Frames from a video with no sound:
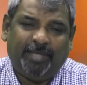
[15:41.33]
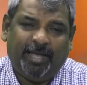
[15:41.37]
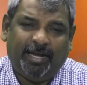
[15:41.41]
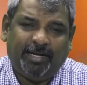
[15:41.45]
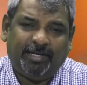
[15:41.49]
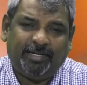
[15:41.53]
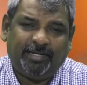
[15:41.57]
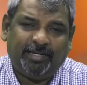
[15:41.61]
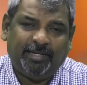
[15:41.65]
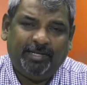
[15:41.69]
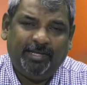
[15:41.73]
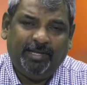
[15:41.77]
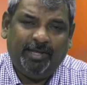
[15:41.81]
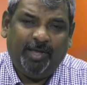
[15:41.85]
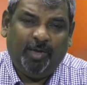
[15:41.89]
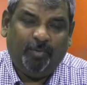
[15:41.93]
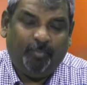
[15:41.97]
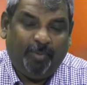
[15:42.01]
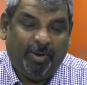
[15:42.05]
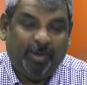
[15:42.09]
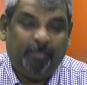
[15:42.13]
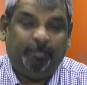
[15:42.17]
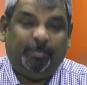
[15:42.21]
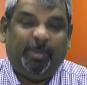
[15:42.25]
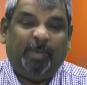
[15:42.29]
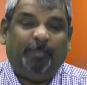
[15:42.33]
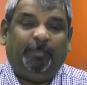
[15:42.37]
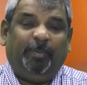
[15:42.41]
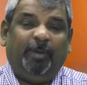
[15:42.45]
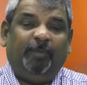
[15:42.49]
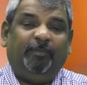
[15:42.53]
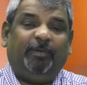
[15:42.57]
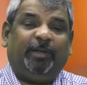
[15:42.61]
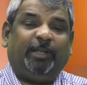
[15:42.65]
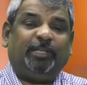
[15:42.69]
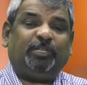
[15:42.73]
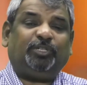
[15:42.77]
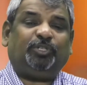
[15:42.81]
that. While people
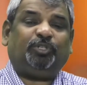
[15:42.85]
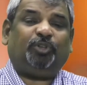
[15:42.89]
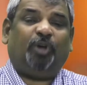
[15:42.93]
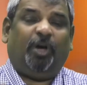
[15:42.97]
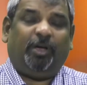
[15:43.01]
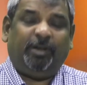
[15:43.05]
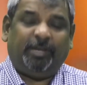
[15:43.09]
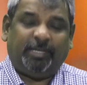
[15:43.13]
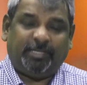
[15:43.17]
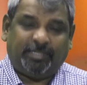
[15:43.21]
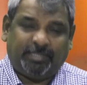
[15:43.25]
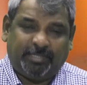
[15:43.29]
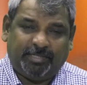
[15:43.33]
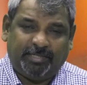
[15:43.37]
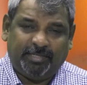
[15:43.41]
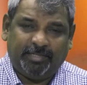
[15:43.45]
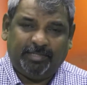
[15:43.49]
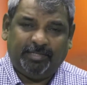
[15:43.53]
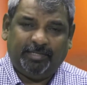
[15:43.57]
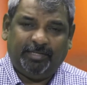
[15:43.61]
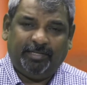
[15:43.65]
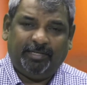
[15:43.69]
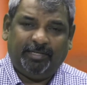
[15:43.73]
were astonished,